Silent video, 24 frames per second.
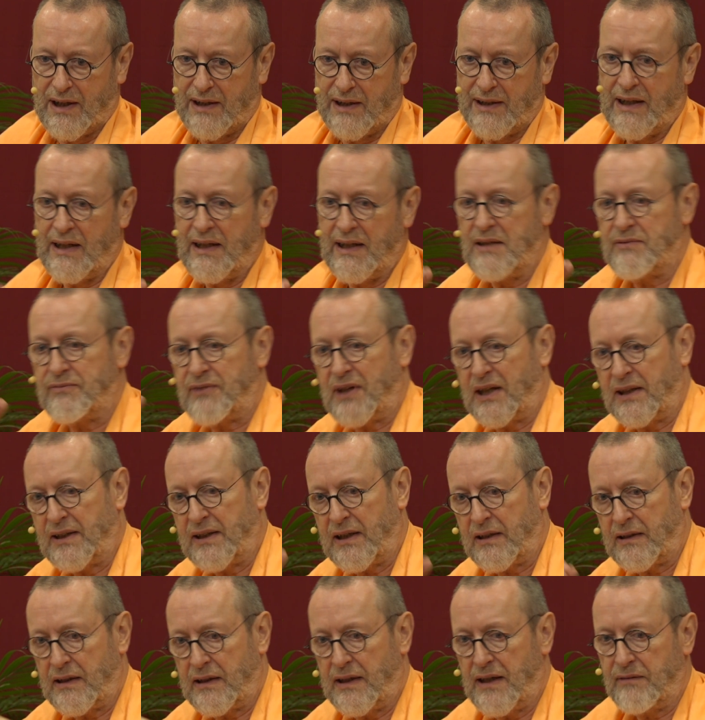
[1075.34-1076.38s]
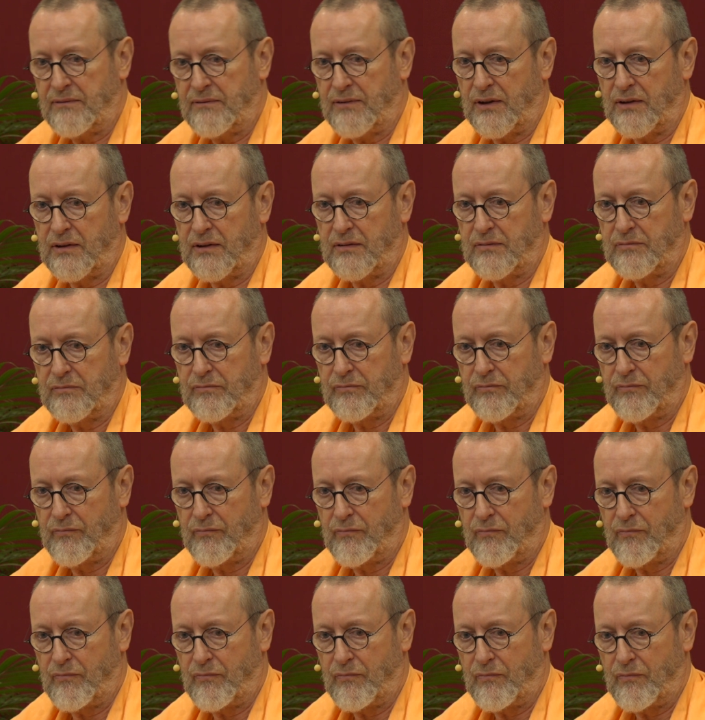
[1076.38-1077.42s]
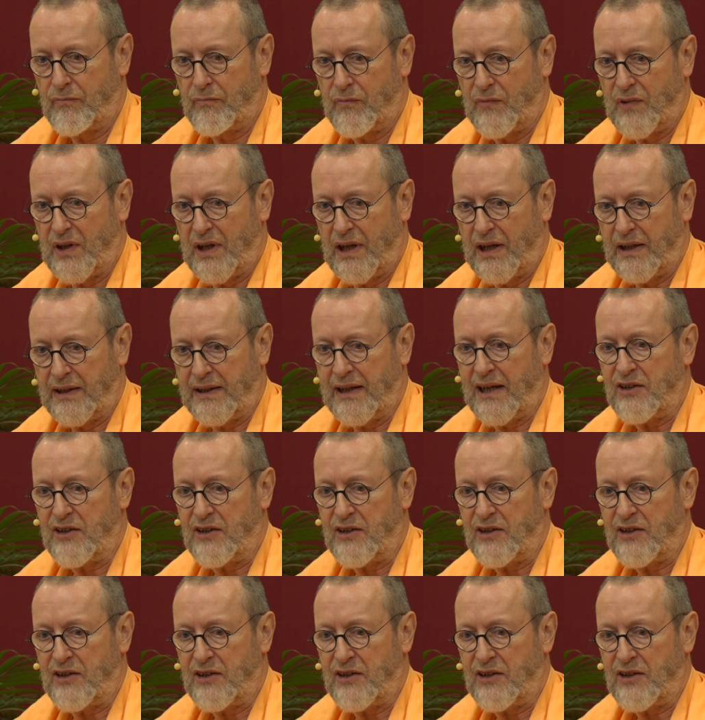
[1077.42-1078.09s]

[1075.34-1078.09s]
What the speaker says: they live at that level. They